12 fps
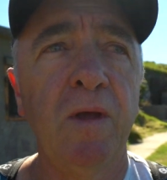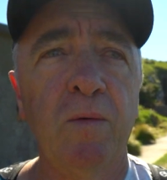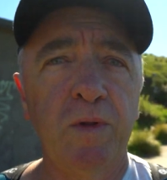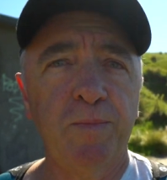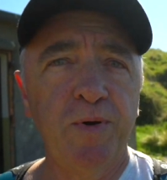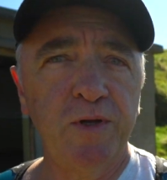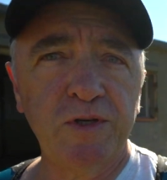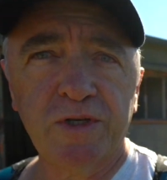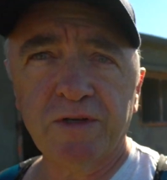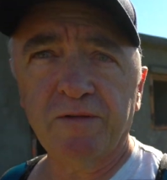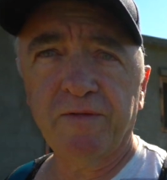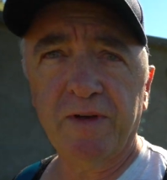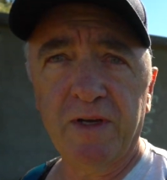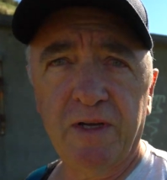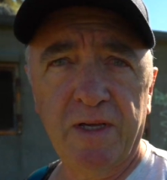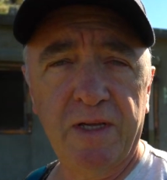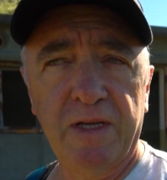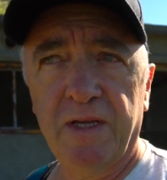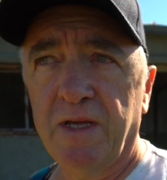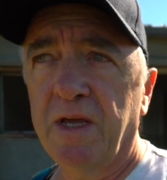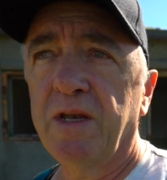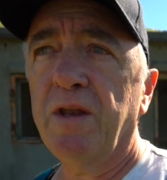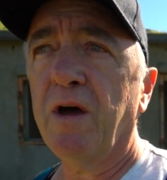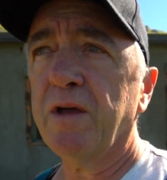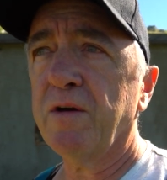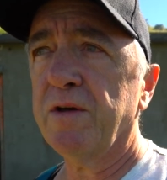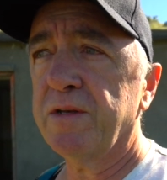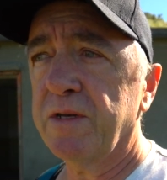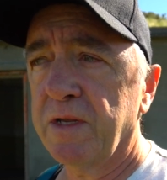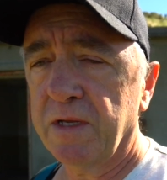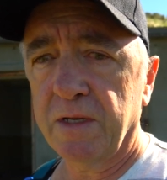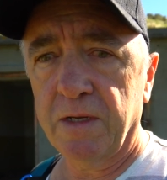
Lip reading: with the purchase of a Nikon